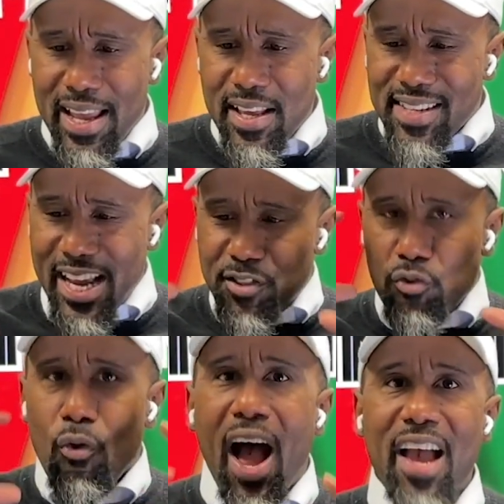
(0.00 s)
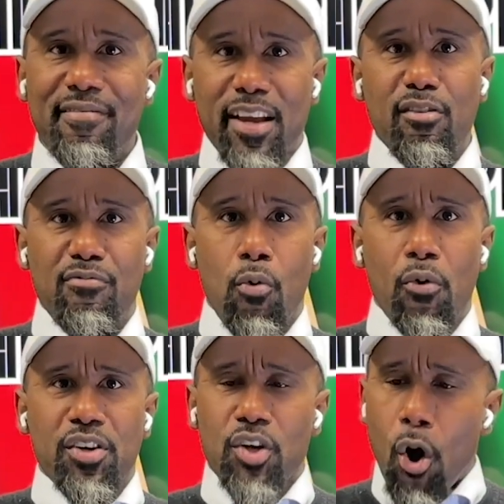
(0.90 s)
is a driving
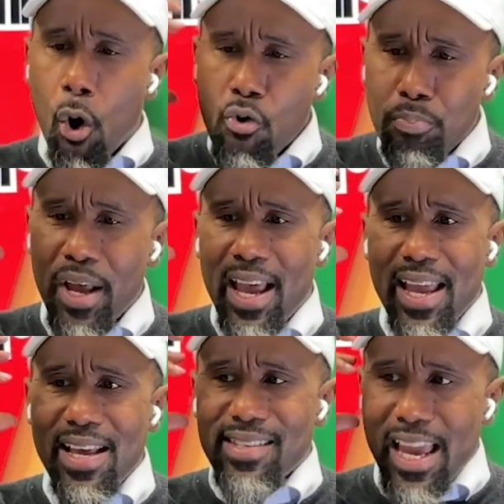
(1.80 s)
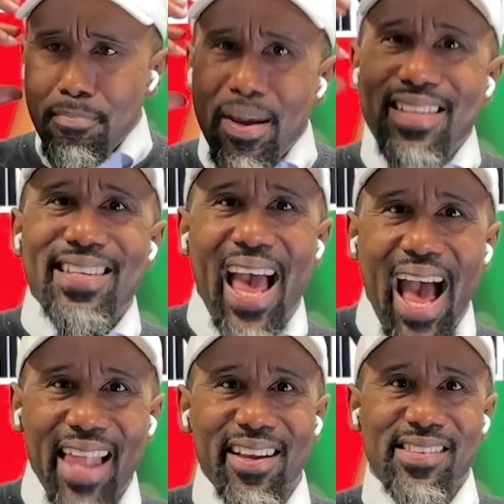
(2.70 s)
force. Hope is a
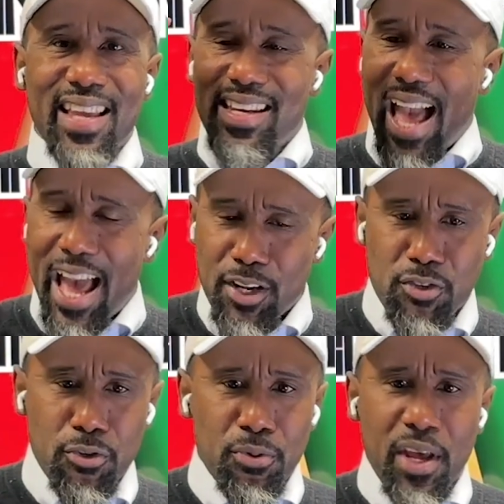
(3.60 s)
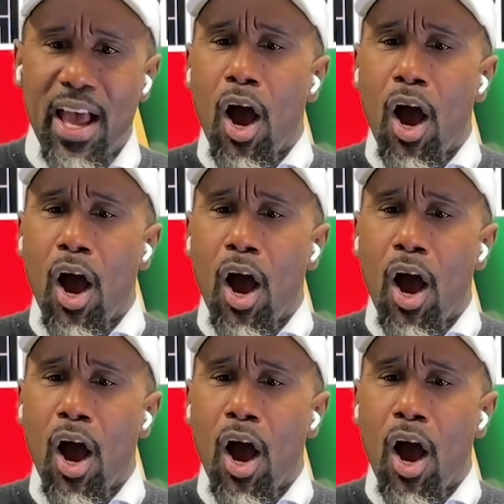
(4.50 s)
mentality and attitude.